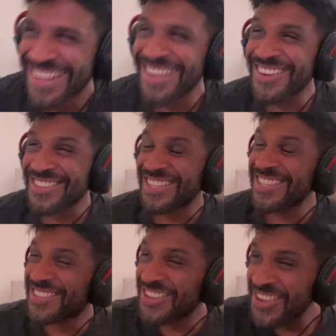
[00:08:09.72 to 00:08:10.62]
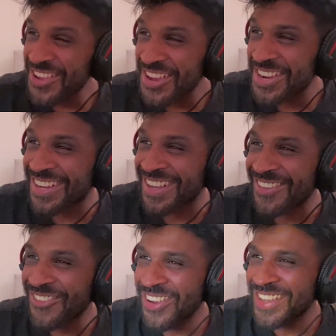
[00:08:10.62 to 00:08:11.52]
Yo, she's good!
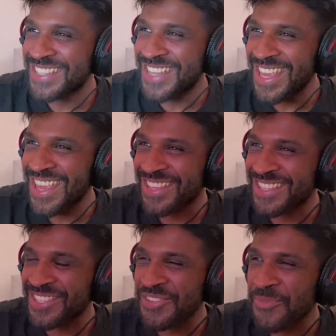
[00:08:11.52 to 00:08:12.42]
What is this?